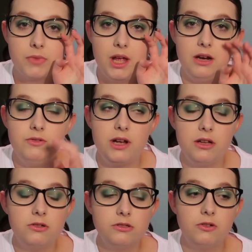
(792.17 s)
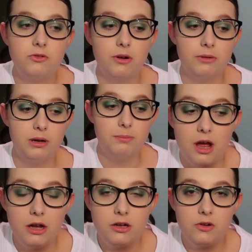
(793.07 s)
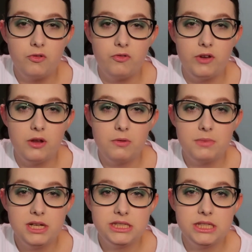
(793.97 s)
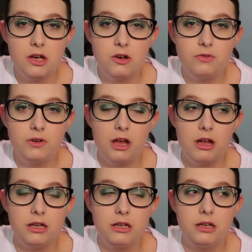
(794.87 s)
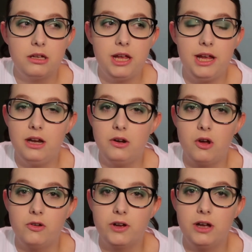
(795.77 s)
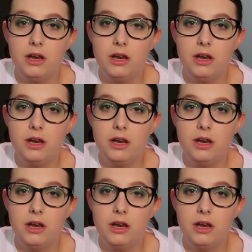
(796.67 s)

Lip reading: And I felt like I was gonna throw up. I could feel myself like keeling over,